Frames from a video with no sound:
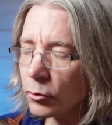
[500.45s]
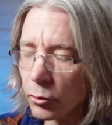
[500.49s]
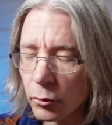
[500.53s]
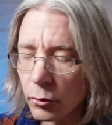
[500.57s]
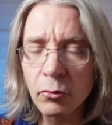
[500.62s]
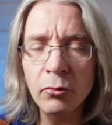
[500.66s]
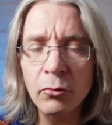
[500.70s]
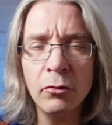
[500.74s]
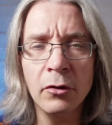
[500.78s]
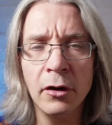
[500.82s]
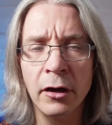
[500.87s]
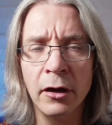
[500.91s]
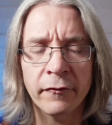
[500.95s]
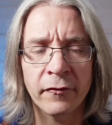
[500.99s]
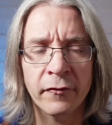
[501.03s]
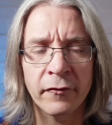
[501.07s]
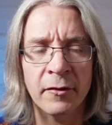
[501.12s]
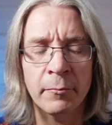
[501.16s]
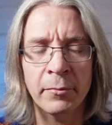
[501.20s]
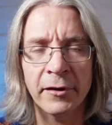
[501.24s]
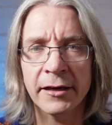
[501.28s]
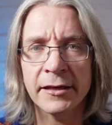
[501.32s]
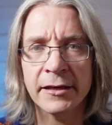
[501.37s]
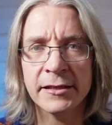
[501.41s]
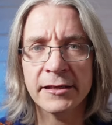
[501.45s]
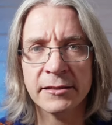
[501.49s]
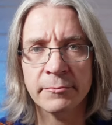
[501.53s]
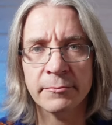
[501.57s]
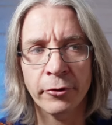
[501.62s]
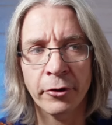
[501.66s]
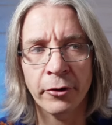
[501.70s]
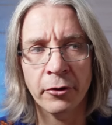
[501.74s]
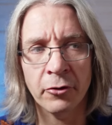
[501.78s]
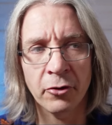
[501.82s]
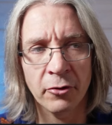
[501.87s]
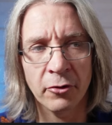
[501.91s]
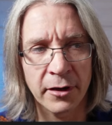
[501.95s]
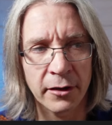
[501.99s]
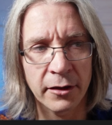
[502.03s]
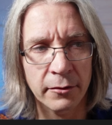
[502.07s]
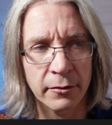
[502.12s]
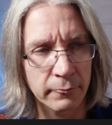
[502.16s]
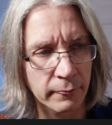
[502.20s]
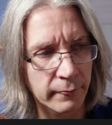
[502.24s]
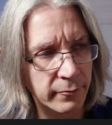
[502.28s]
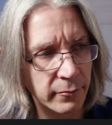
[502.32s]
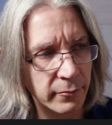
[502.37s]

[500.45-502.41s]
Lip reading: all over the place in programming.